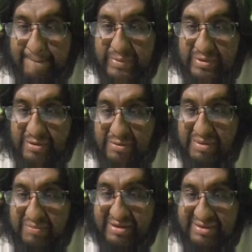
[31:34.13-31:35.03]
So
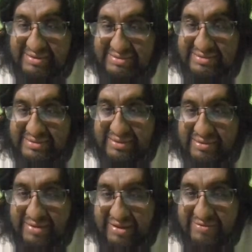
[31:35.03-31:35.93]
remember this,
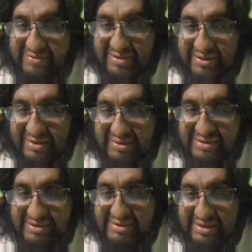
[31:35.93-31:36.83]
you have the
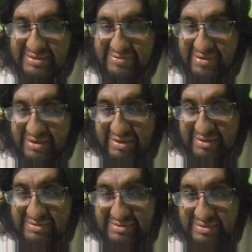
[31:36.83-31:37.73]
syntax for a
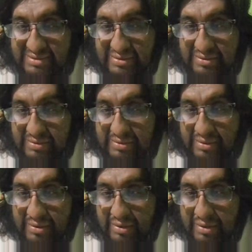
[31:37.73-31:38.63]
list,
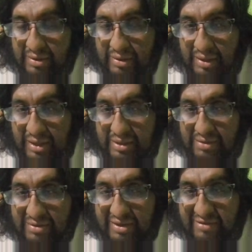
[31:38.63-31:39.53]
and
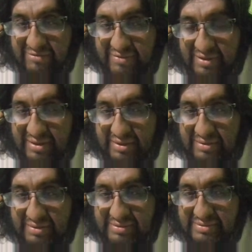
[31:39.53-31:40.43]
you have
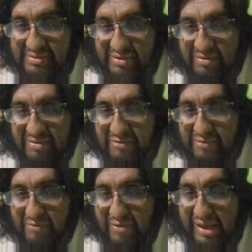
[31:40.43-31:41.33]
this sort of
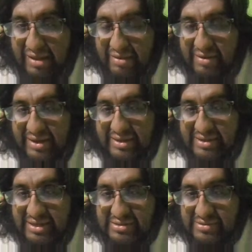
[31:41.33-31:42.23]
wheel like
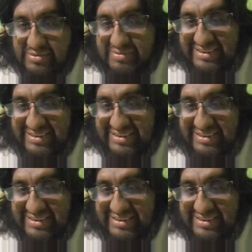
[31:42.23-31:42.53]
JSON.